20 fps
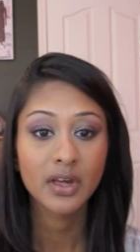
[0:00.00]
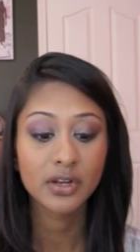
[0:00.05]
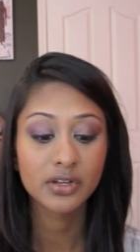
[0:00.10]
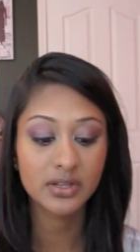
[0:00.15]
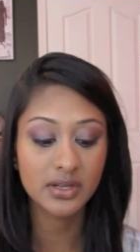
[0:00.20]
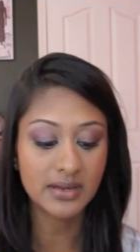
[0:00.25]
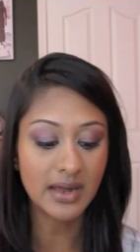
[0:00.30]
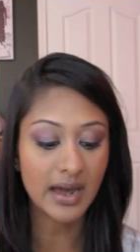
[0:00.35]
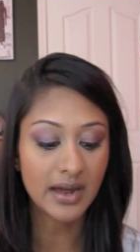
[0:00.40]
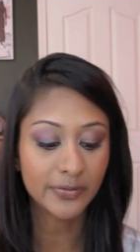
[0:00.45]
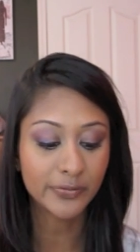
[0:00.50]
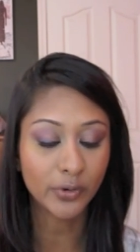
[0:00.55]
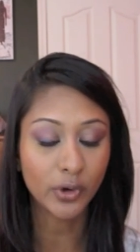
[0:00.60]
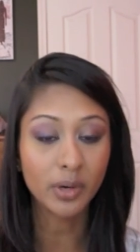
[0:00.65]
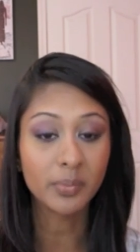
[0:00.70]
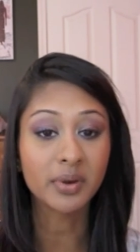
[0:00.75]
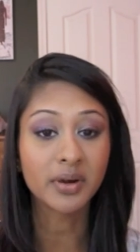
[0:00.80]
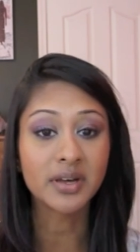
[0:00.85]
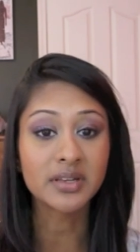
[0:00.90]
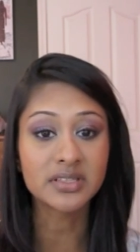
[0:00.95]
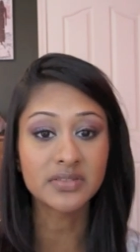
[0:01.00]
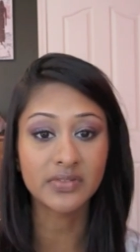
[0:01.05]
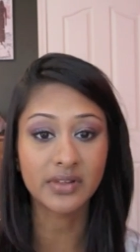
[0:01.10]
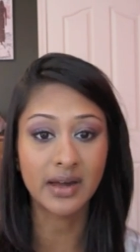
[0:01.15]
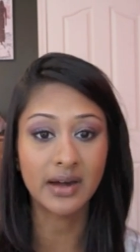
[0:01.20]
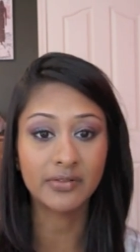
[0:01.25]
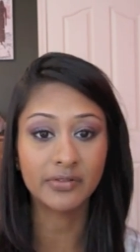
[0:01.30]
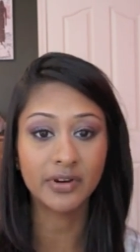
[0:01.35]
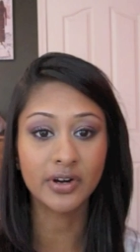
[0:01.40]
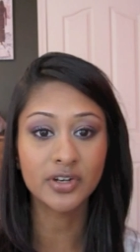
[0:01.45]
to die for because of the
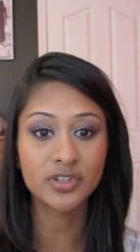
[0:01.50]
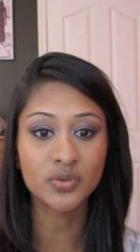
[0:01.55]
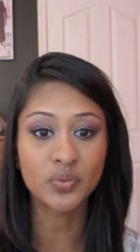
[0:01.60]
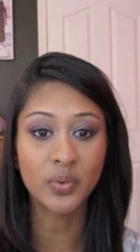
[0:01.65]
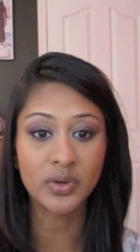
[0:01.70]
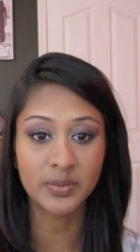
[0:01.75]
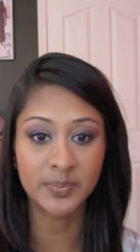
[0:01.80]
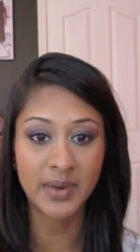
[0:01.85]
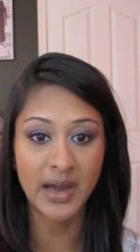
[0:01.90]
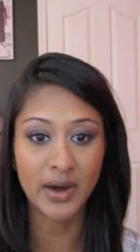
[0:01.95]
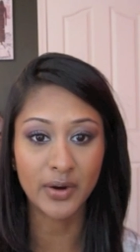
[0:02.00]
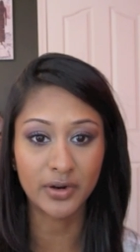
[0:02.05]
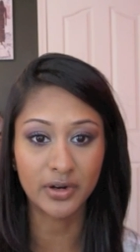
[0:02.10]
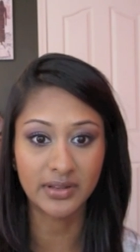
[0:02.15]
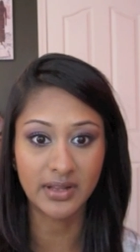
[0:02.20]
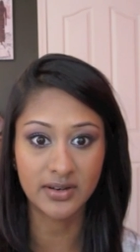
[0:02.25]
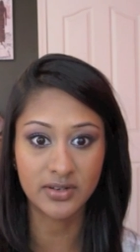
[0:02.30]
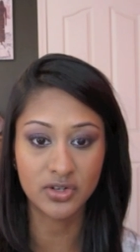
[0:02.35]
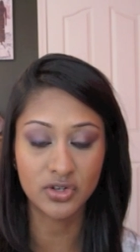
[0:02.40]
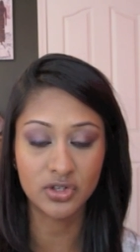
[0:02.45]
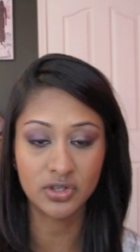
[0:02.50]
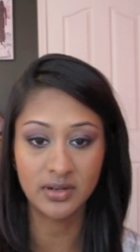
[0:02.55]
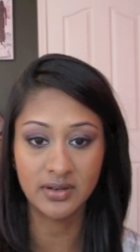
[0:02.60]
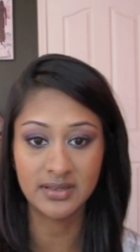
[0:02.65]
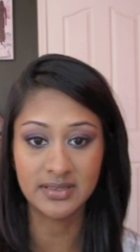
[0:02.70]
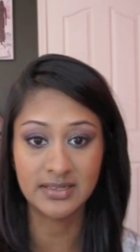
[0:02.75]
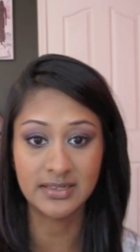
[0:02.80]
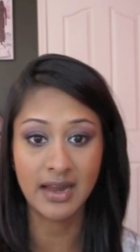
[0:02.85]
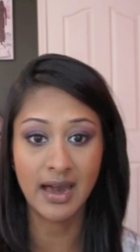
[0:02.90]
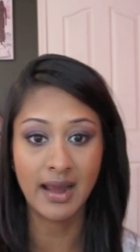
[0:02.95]
coverage with powder. That usually
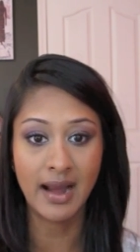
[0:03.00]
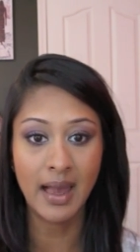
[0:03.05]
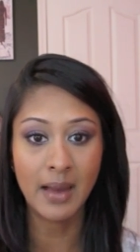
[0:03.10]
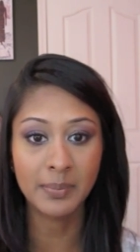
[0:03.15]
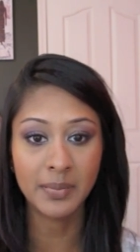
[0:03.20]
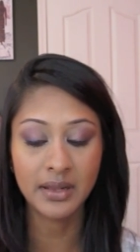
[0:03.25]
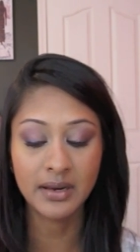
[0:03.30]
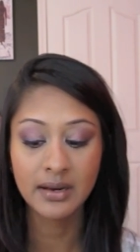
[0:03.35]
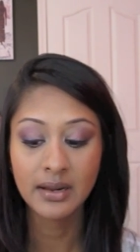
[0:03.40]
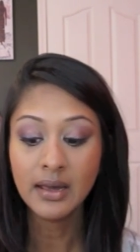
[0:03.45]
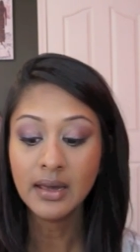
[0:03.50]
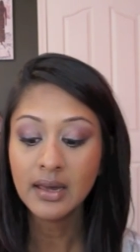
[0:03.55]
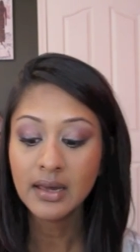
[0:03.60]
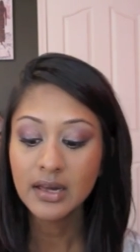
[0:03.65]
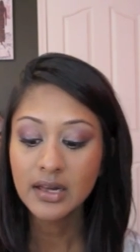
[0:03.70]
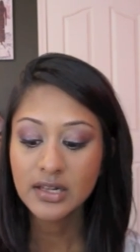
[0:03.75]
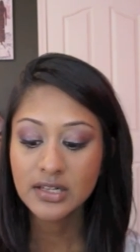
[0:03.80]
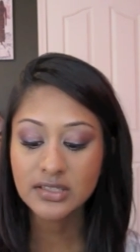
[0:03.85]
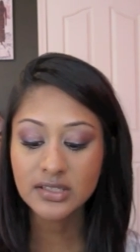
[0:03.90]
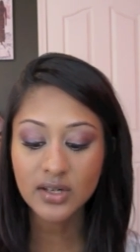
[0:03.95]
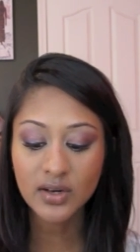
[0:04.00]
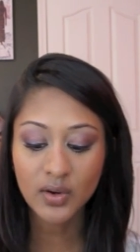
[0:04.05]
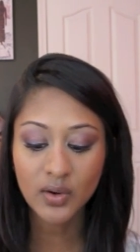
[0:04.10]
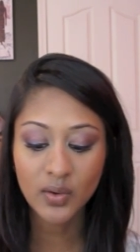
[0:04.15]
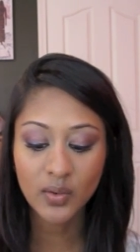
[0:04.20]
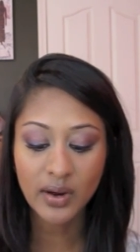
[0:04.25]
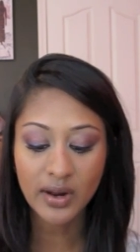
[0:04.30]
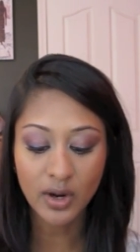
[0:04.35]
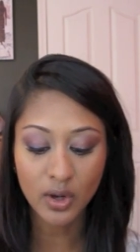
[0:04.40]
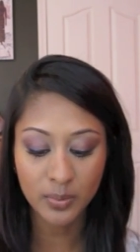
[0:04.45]
does not happen.
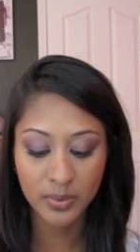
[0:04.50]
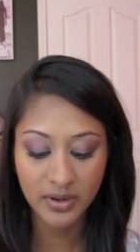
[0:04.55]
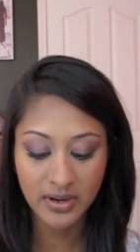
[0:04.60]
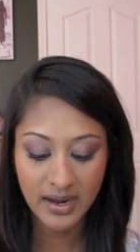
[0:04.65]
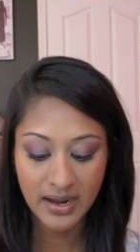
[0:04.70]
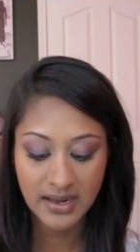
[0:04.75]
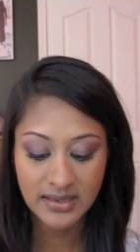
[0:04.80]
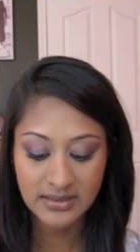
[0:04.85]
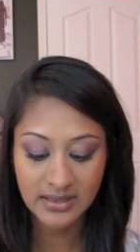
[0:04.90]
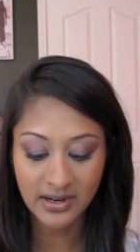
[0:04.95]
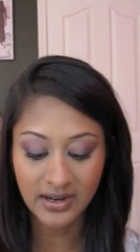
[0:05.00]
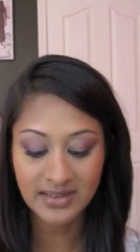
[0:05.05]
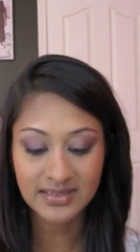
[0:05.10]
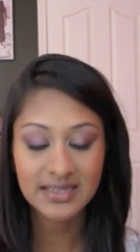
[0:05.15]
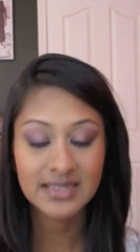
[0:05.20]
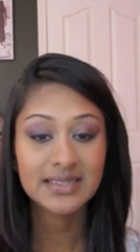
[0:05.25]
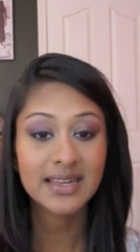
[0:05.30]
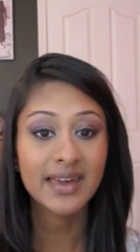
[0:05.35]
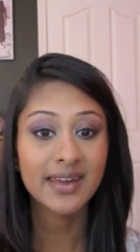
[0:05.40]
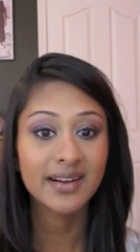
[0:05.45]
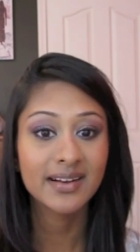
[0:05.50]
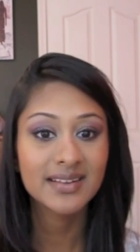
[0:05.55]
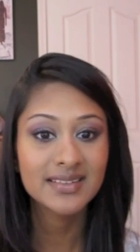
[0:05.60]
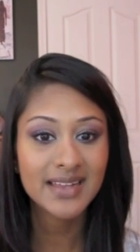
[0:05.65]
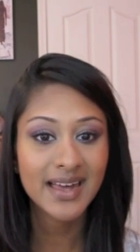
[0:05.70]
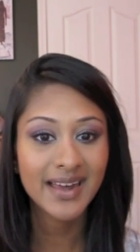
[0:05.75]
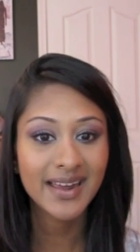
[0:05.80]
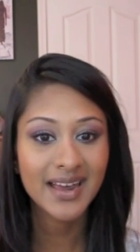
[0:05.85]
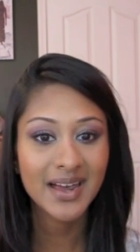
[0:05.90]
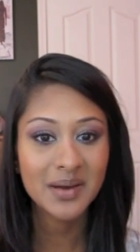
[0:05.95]
So I hope you guys are as excited as
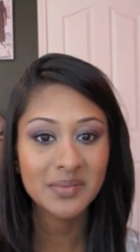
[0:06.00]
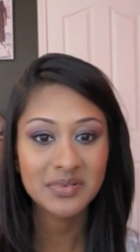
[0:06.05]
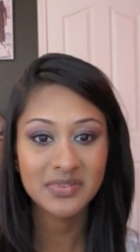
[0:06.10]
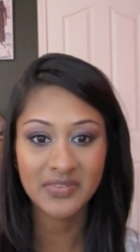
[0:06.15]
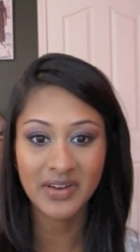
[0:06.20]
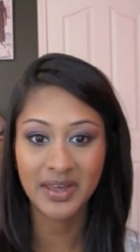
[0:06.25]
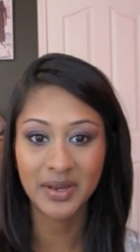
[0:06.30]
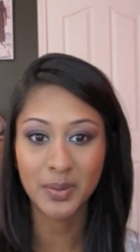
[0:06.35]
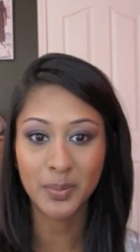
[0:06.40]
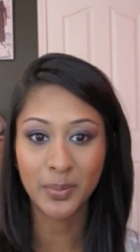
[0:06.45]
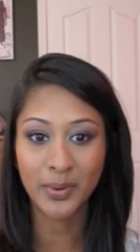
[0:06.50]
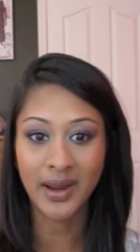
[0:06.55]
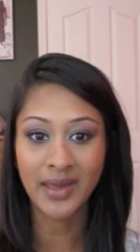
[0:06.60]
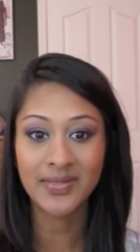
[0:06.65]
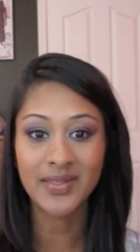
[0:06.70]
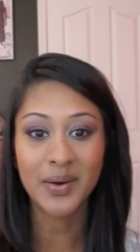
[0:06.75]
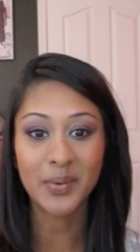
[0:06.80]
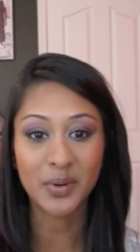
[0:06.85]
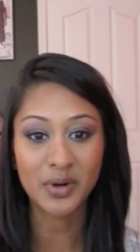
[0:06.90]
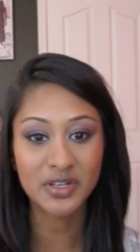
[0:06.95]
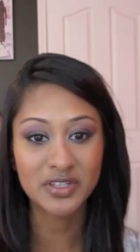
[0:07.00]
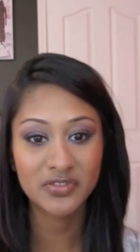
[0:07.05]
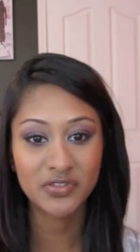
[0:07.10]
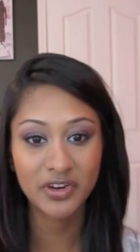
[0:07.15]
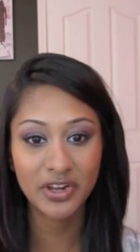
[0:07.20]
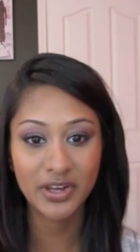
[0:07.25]
I am to find a brand that works for